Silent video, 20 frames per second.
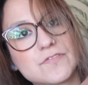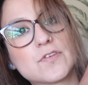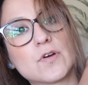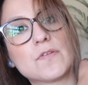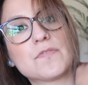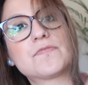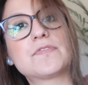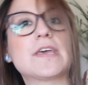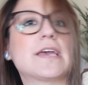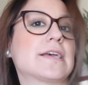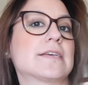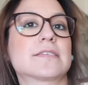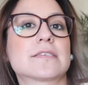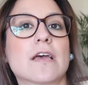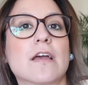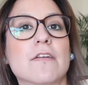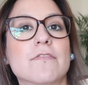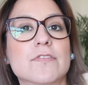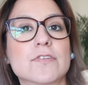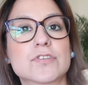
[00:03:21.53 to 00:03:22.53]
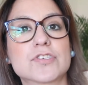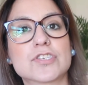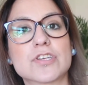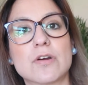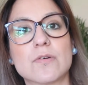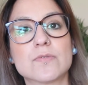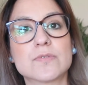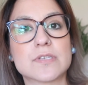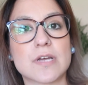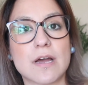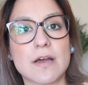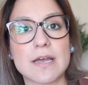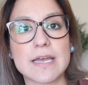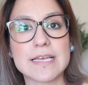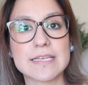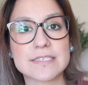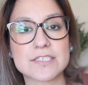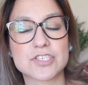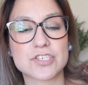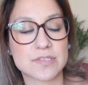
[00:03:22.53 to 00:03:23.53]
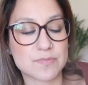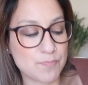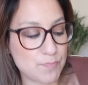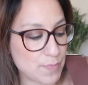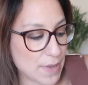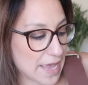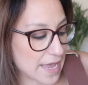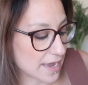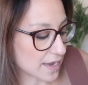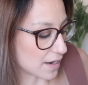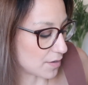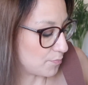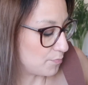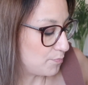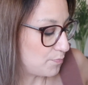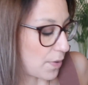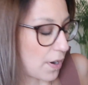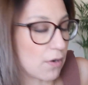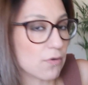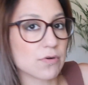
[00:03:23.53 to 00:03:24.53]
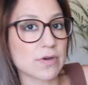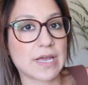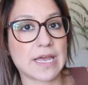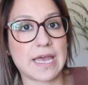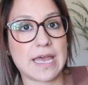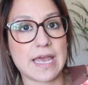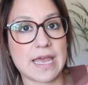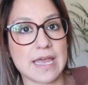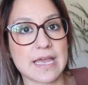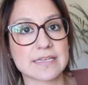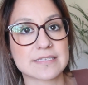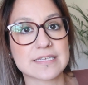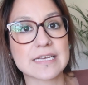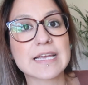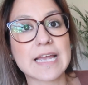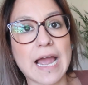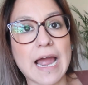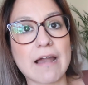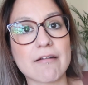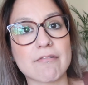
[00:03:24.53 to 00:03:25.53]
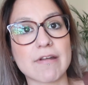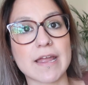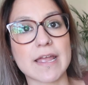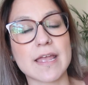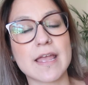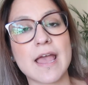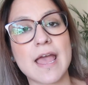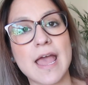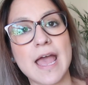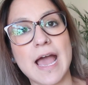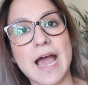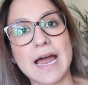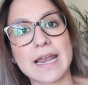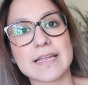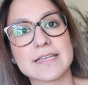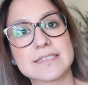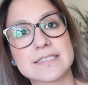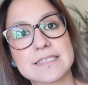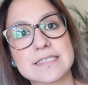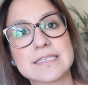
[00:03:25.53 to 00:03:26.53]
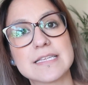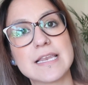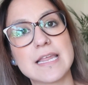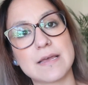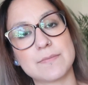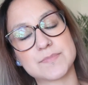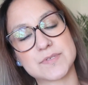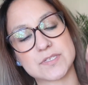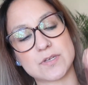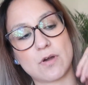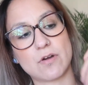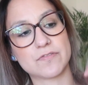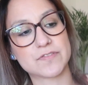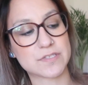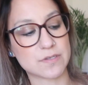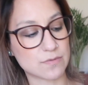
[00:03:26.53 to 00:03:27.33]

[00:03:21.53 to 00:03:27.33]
you've got this over your shoulder, it's just big and bulky to carry, and it slips off.